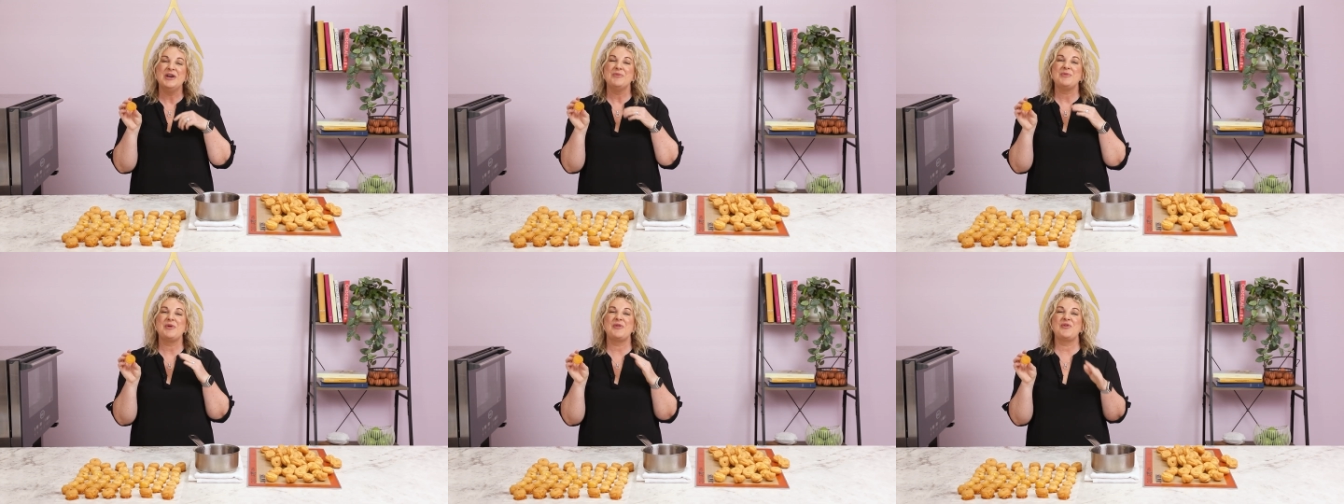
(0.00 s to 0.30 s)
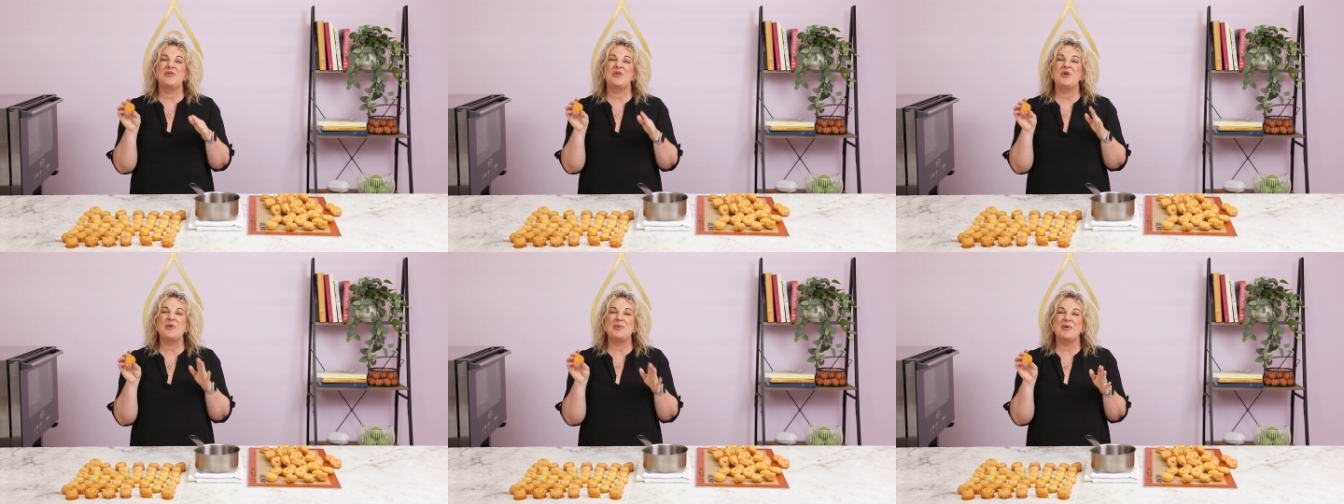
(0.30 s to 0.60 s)

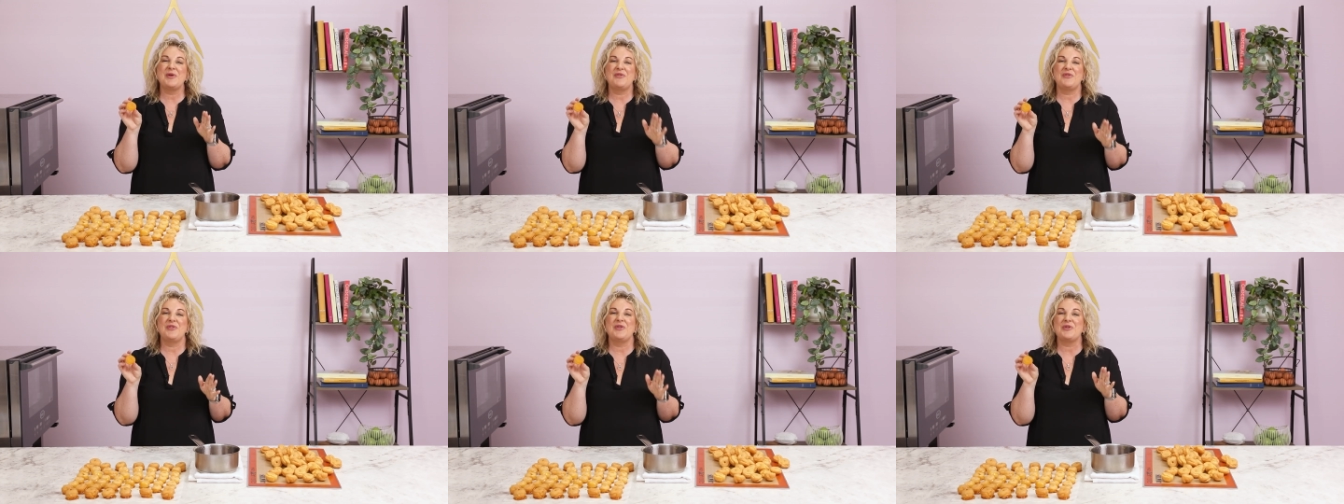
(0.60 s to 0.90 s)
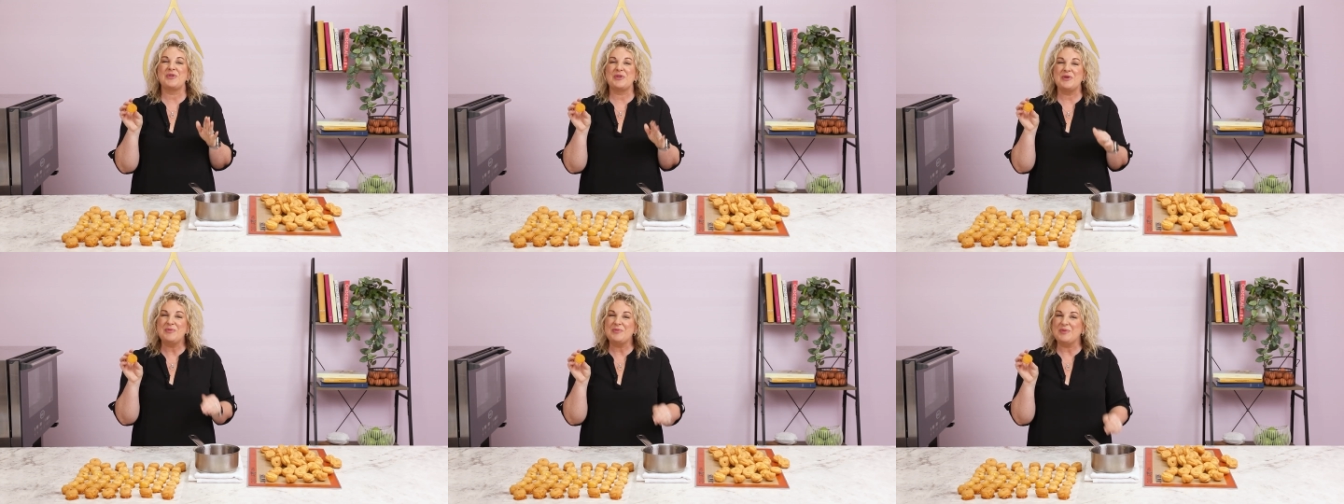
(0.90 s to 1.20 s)
before we
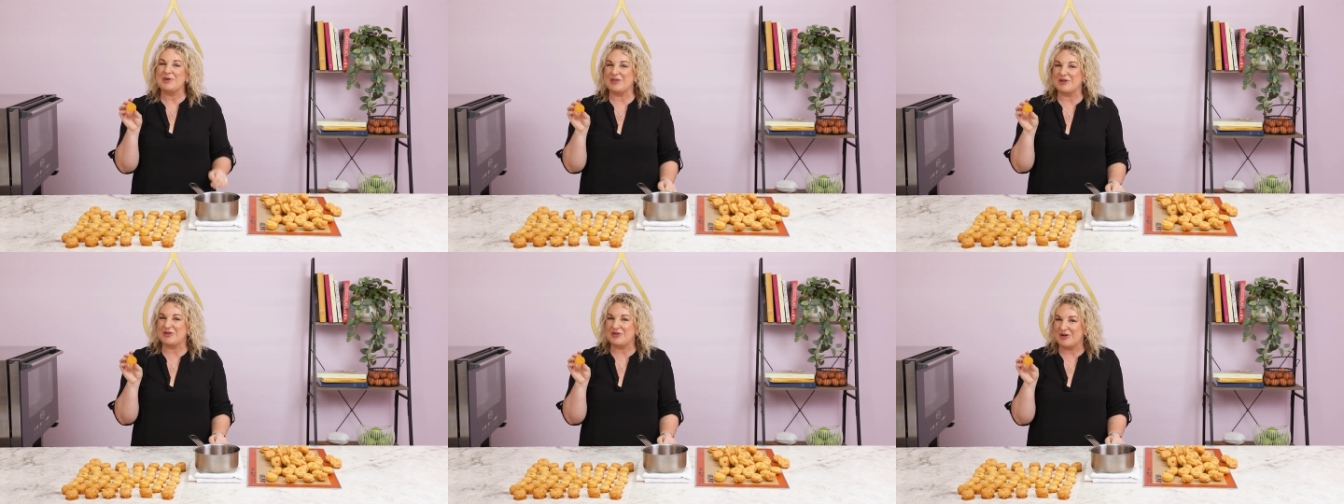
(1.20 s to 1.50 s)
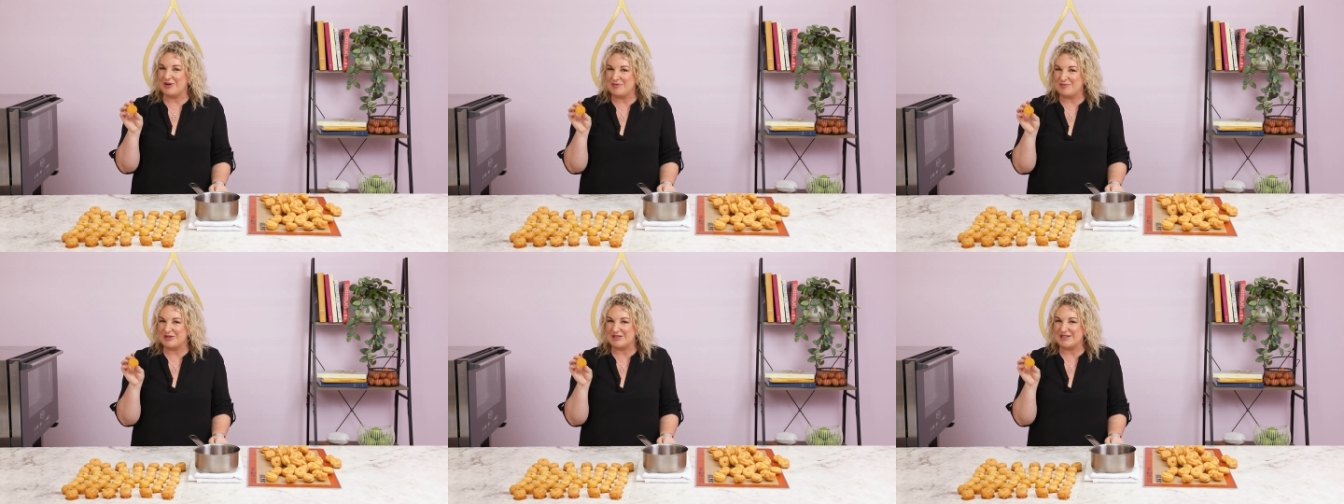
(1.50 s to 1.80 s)
fill them with the
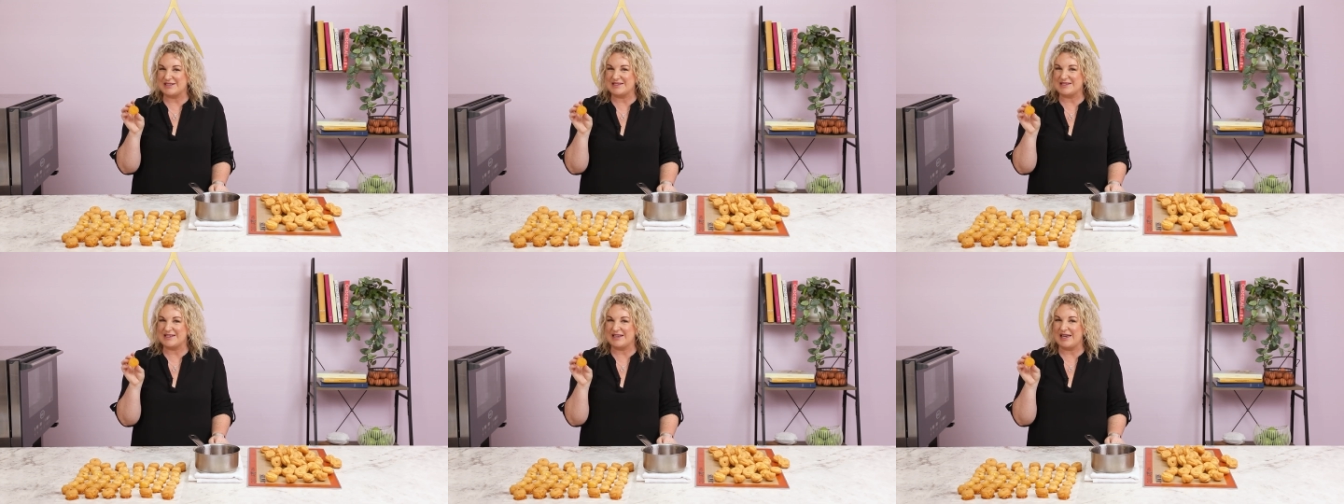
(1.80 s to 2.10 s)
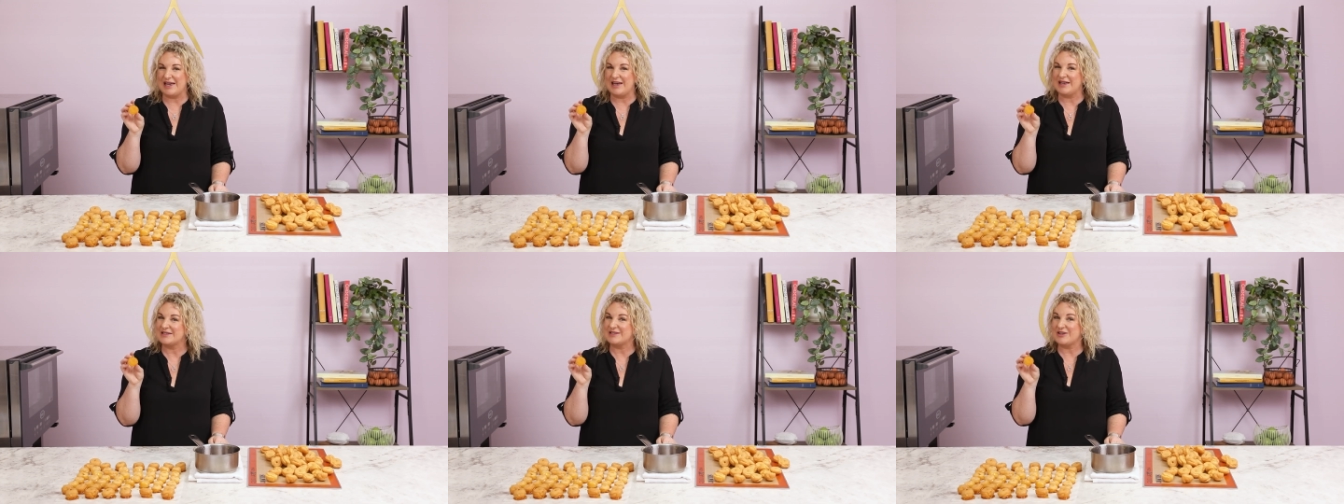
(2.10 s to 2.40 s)
crème
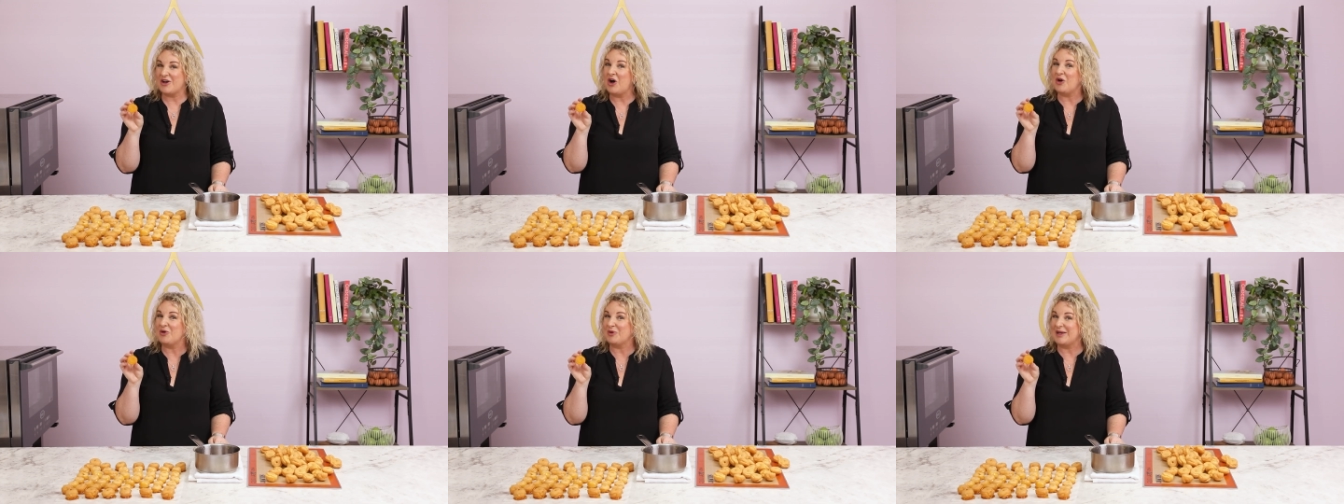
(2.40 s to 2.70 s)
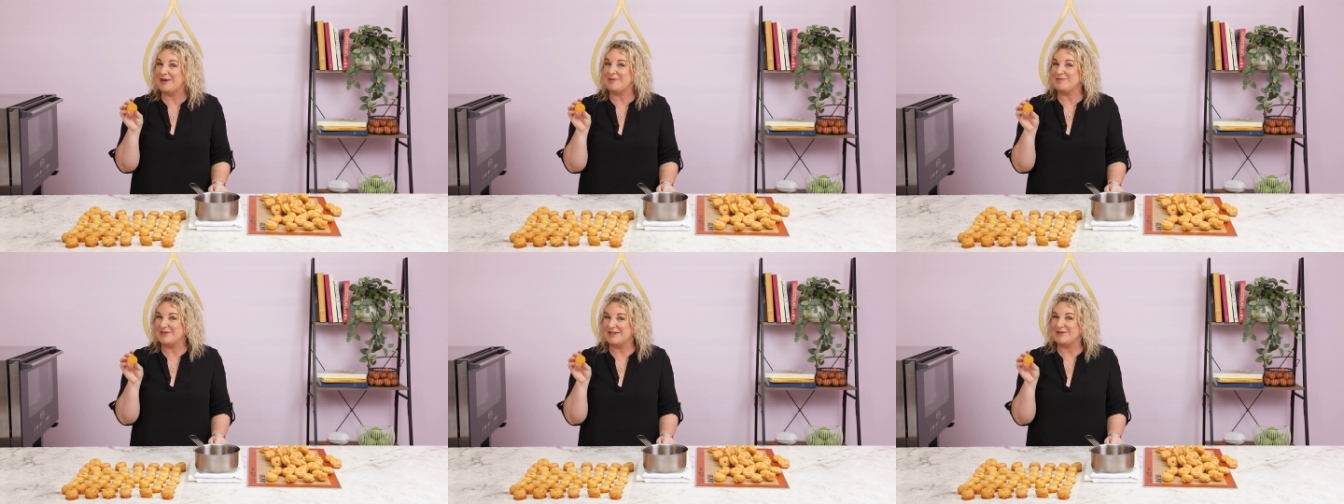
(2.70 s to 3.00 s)
pâtissière. So I'll keep